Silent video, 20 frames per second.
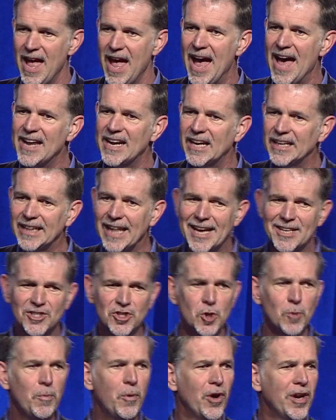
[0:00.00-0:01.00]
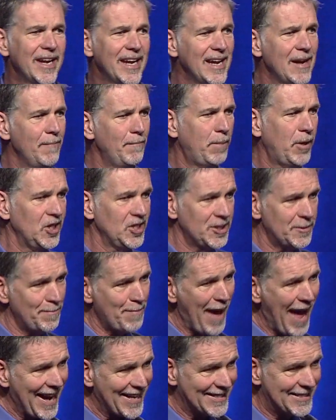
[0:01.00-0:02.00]
And unless you put it in
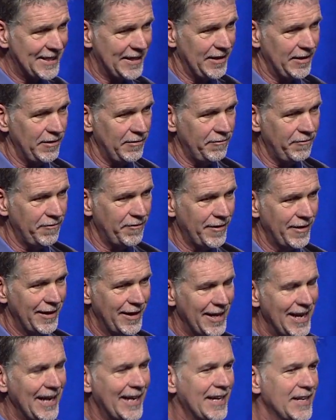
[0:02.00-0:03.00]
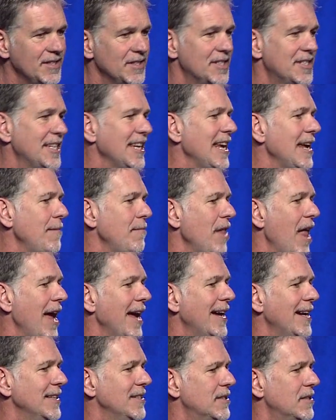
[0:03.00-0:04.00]
perspective, it can seem
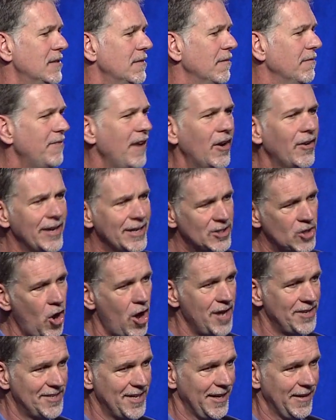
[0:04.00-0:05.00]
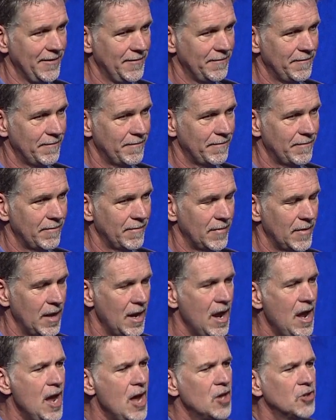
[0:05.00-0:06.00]
like it's very daunting.
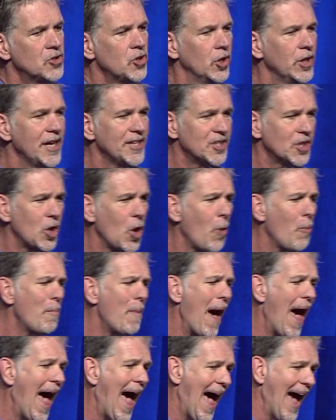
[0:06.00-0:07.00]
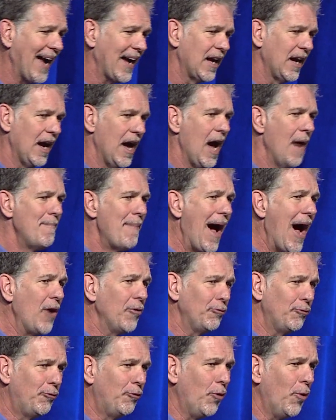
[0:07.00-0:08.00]
So let's go back
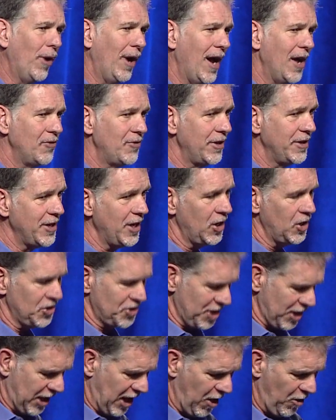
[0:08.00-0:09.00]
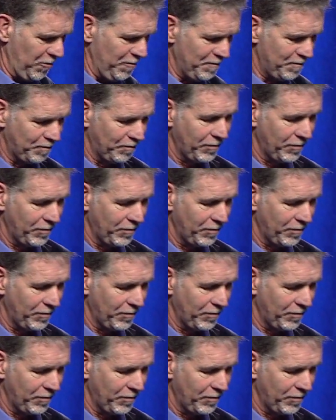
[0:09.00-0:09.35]
about 400 years ago.